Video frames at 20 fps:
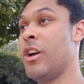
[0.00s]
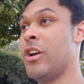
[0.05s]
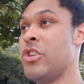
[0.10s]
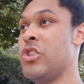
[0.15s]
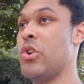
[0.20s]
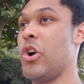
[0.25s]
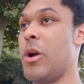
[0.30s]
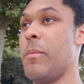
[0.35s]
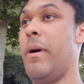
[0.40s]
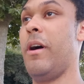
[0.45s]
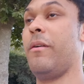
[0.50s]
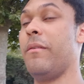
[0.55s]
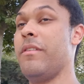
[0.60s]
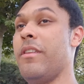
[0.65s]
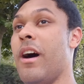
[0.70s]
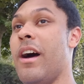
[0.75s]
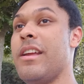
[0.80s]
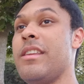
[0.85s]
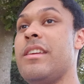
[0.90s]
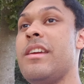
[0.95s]
talking about
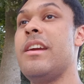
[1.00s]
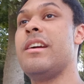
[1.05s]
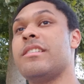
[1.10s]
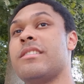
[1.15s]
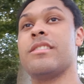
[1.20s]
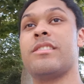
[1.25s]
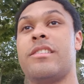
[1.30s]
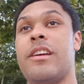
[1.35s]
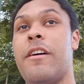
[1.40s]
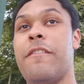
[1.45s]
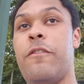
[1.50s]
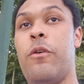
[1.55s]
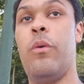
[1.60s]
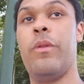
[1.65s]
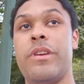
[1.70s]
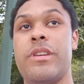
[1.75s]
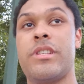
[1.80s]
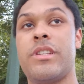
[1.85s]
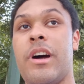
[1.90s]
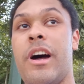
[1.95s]
nine years and stuff all
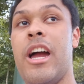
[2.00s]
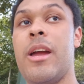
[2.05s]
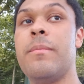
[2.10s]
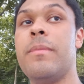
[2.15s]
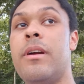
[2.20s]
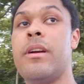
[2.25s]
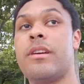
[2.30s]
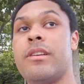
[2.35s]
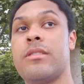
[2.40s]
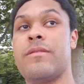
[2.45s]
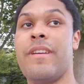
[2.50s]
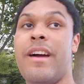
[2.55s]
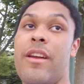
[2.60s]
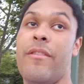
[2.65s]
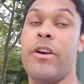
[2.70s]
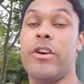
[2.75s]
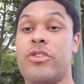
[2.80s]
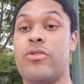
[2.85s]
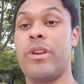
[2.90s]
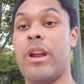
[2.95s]
this time because of the
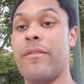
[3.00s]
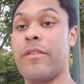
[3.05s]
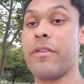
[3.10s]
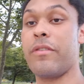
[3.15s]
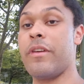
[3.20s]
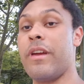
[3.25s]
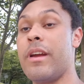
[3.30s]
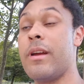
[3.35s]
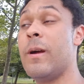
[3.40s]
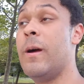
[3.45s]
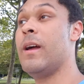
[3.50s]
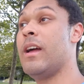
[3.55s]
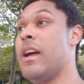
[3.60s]
anniversary and everything.